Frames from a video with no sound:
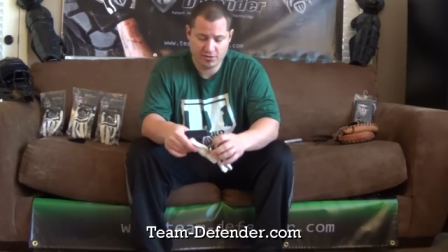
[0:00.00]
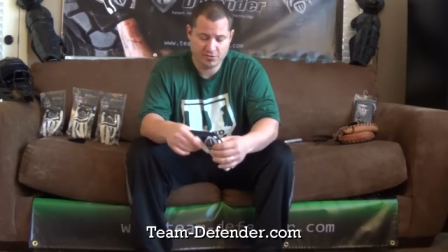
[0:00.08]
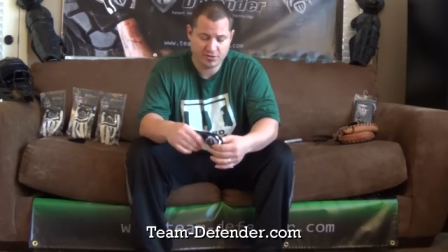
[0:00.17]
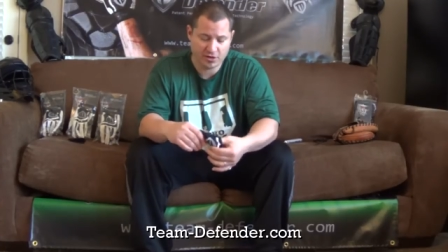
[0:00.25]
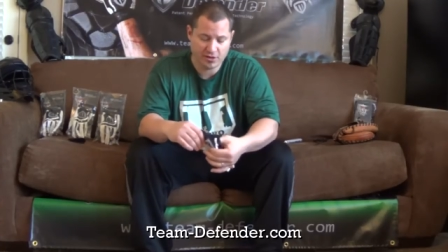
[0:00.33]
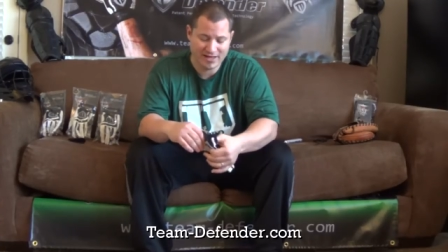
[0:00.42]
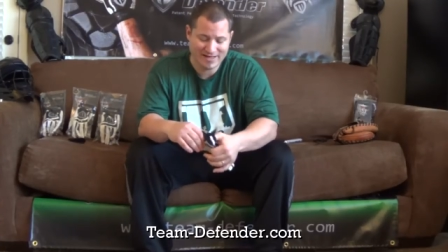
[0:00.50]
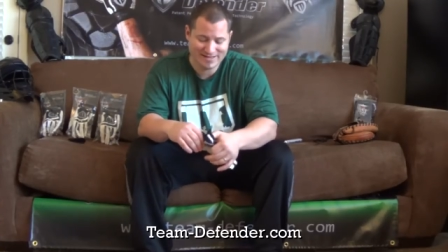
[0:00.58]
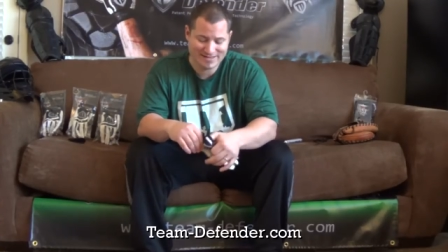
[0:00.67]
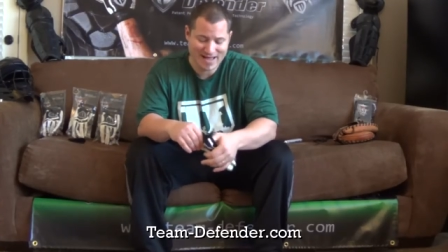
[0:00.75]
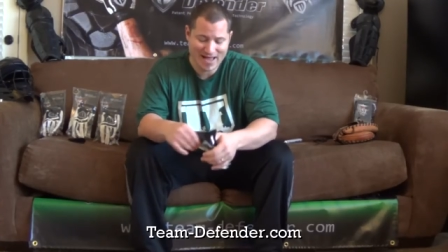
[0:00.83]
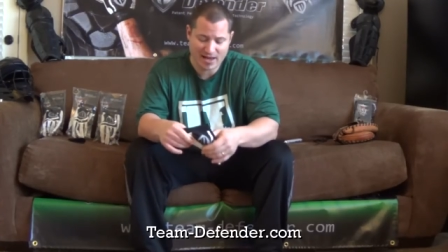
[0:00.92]
you turn it
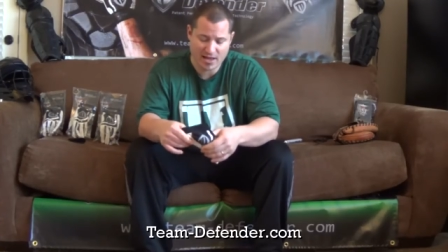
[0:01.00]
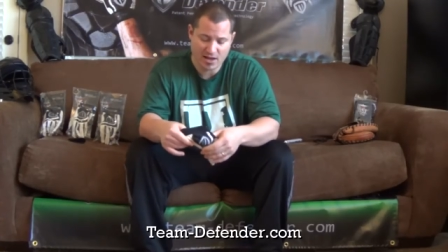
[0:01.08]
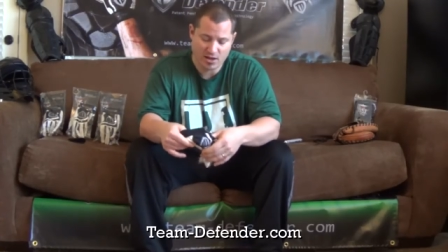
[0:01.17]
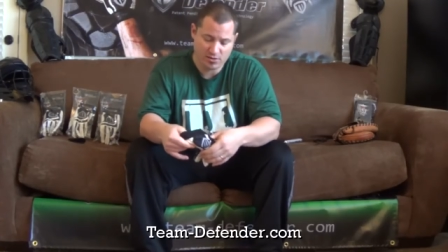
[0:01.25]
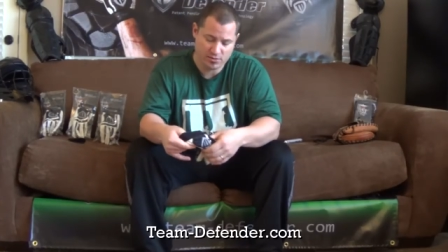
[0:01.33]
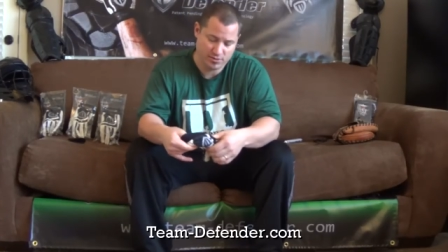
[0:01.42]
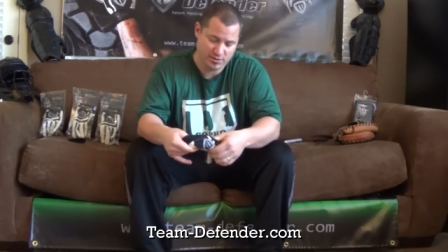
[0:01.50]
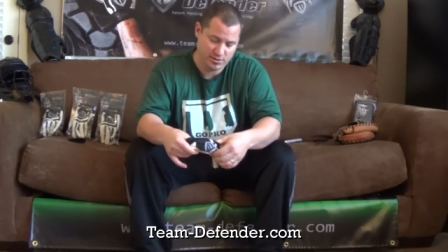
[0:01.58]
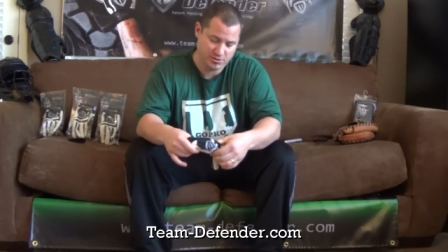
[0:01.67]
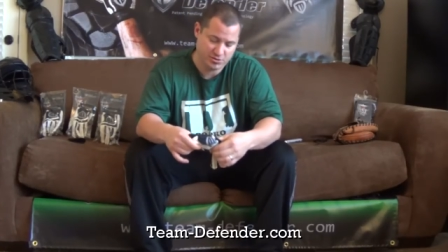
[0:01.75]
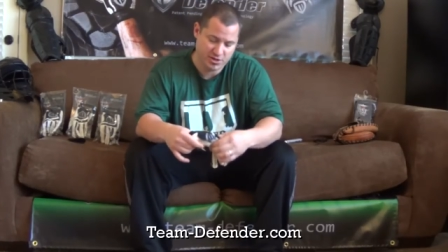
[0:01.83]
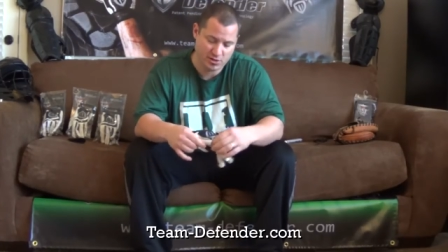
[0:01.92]
inside out
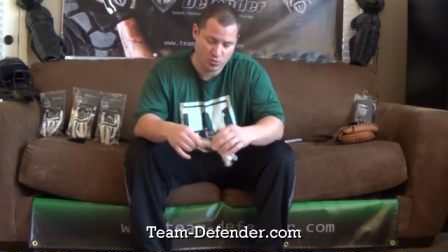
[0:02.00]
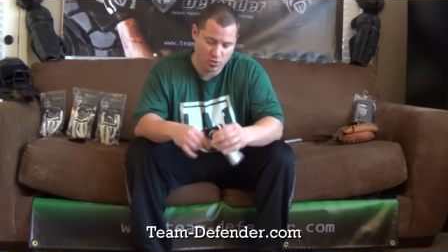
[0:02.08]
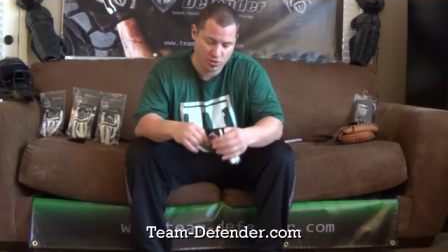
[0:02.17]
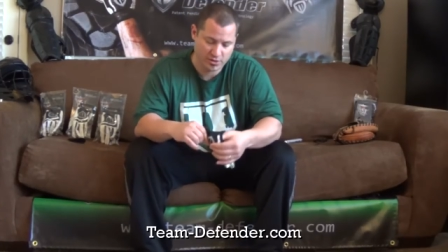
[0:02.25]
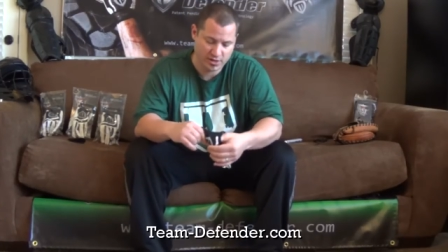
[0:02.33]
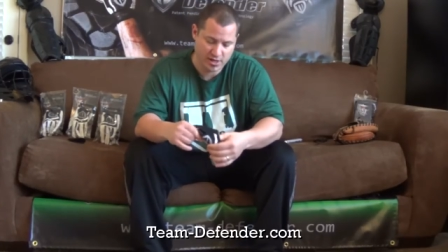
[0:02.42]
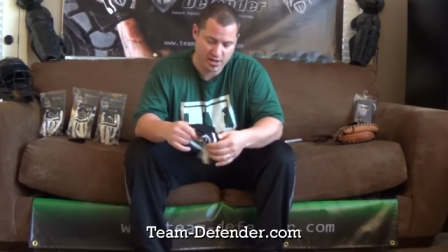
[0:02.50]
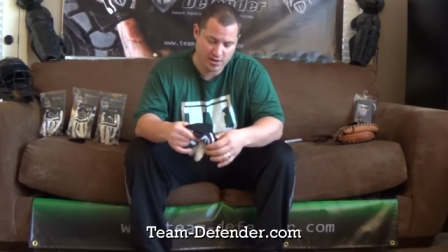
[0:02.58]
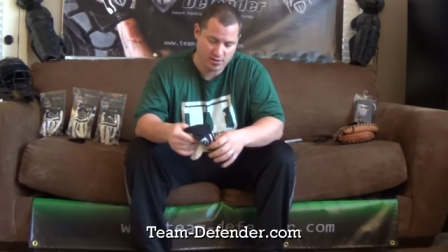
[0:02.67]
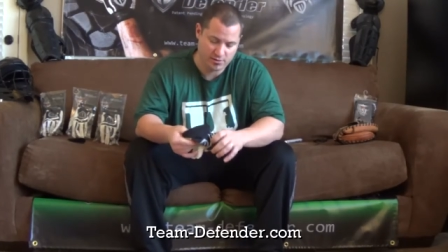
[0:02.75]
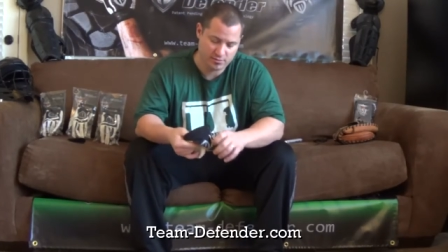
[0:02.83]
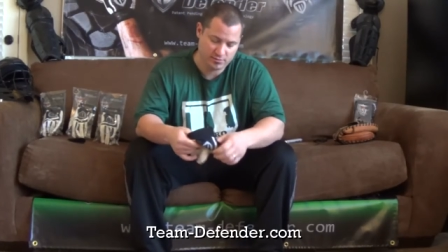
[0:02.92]
and try to work it
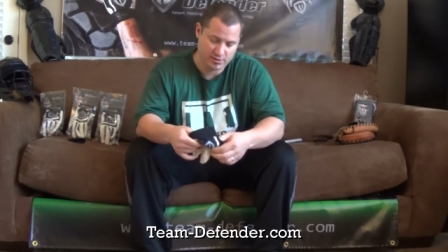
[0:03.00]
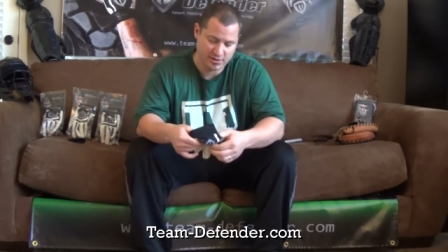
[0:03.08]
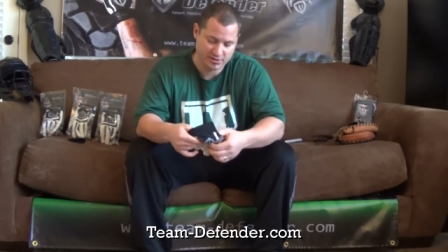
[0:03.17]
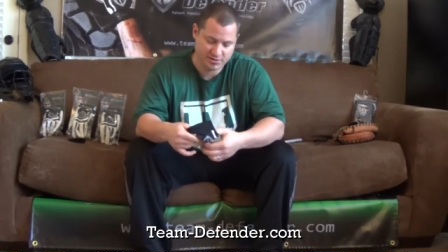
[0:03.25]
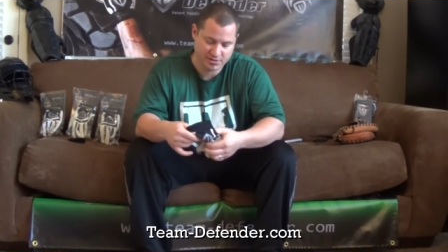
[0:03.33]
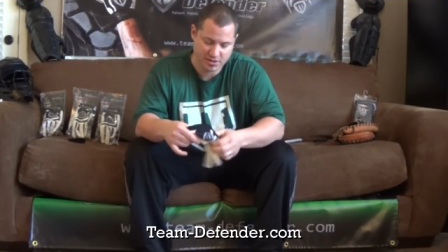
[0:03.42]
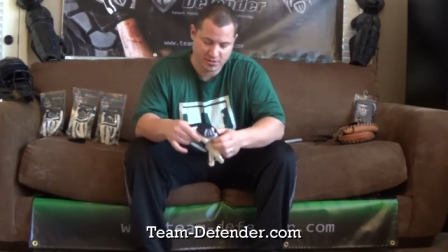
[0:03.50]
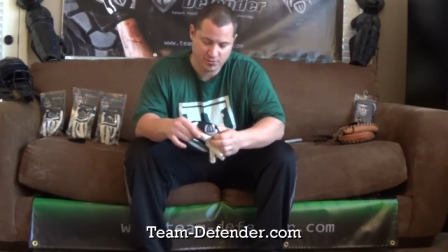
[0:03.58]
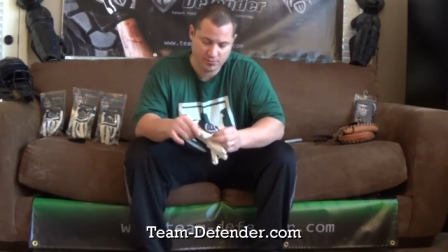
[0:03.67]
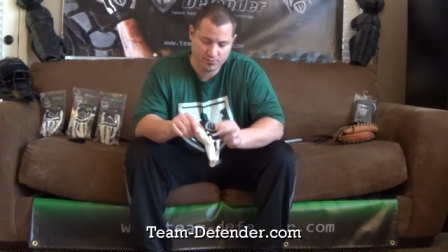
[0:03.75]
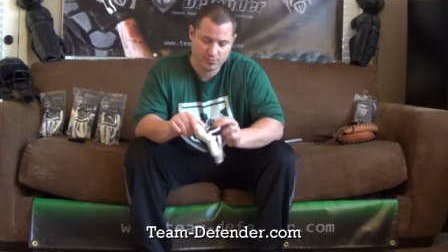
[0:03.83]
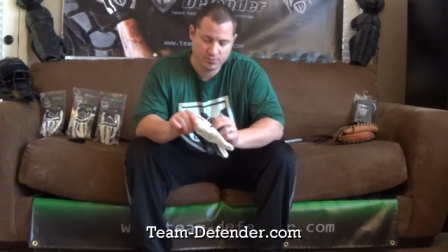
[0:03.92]
out like so.